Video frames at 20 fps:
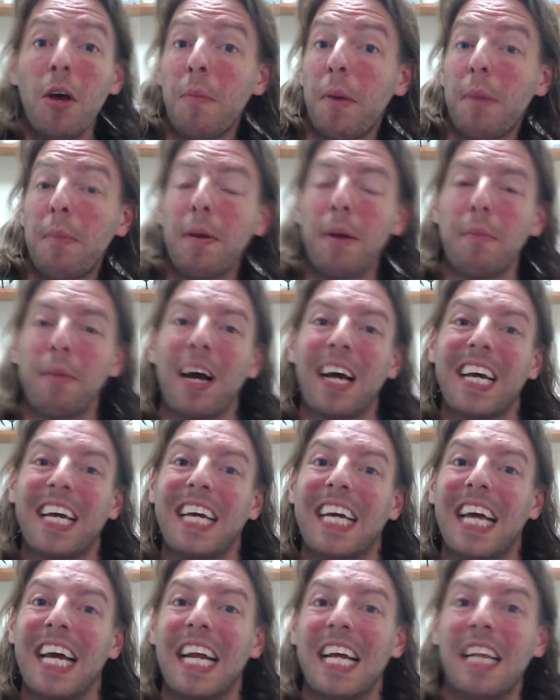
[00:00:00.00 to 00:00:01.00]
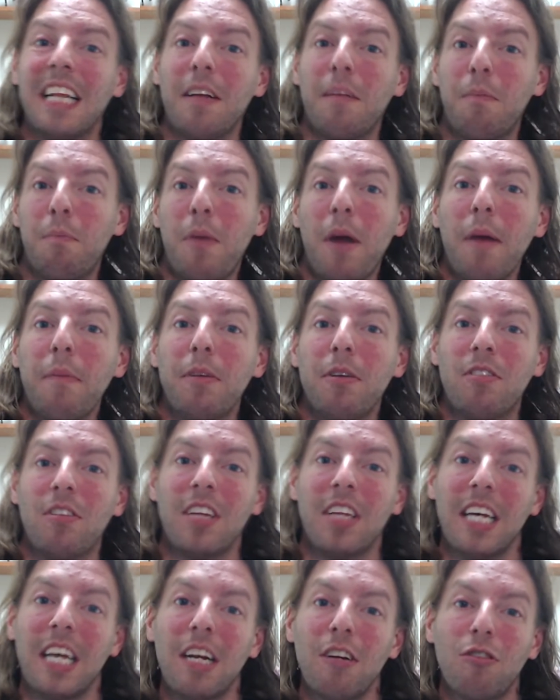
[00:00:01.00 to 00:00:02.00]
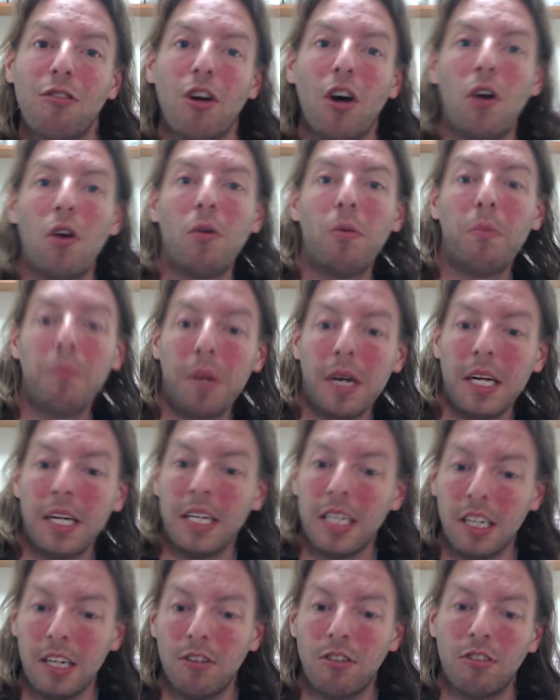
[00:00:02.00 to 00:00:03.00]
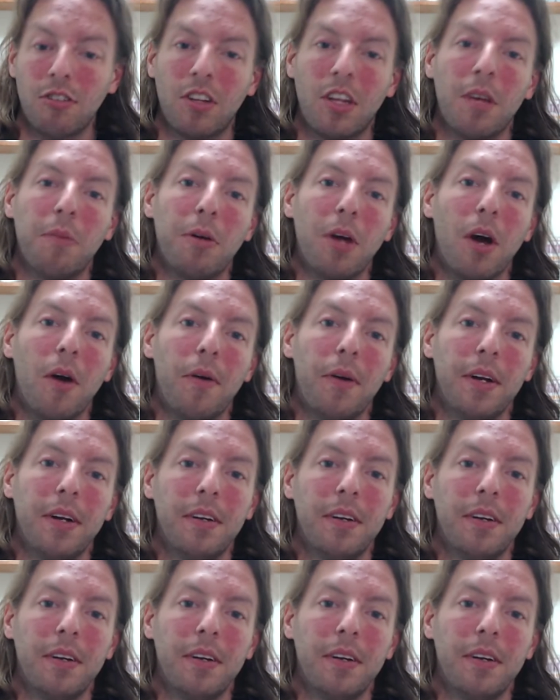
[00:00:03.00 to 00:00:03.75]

maybe I'm not getting the premise of the intro, but let's just keep going.